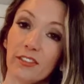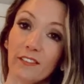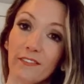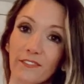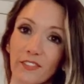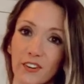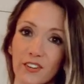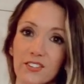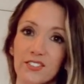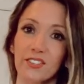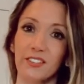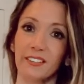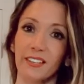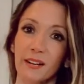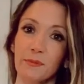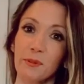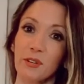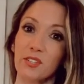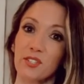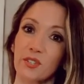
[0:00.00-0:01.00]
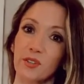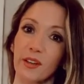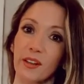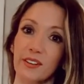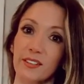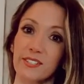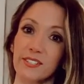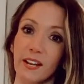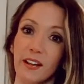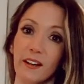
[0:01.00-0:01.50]
first look that I'm going to show you how to
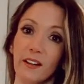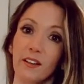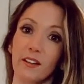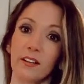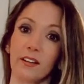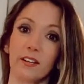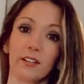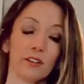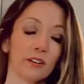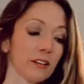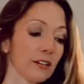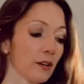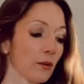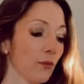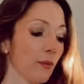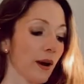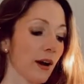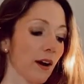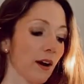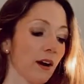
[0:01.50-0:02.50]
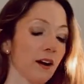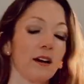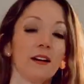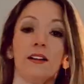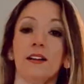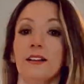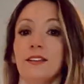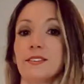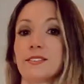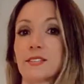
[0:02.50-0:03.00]
style, you're going to wear
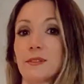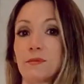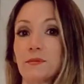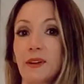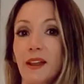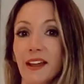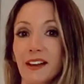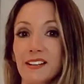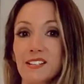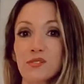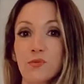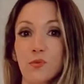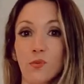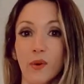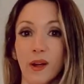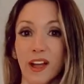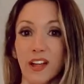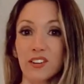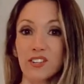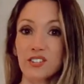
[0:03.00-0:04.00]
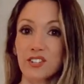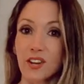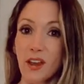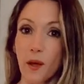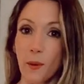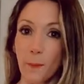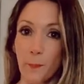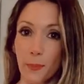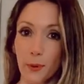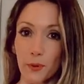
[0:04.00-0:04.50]
some nice wedge
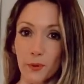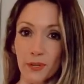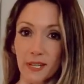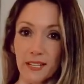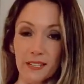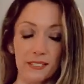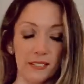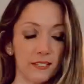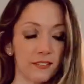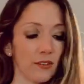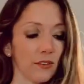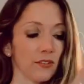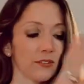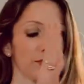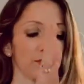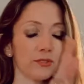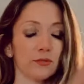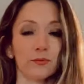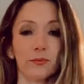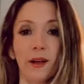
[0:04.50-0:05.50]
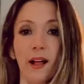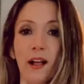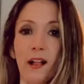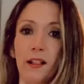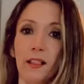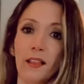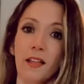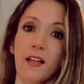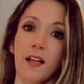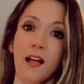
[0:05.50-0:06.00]
booties. These are the
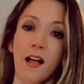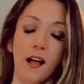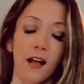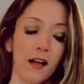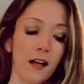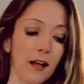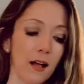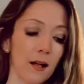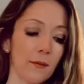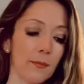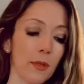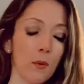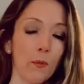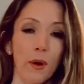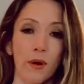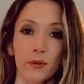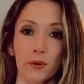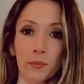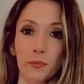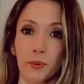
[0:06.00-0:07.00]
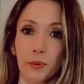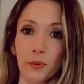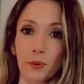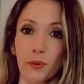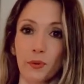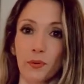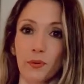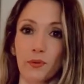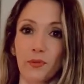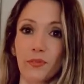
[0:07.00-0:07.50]
Sorel um, weatherproof.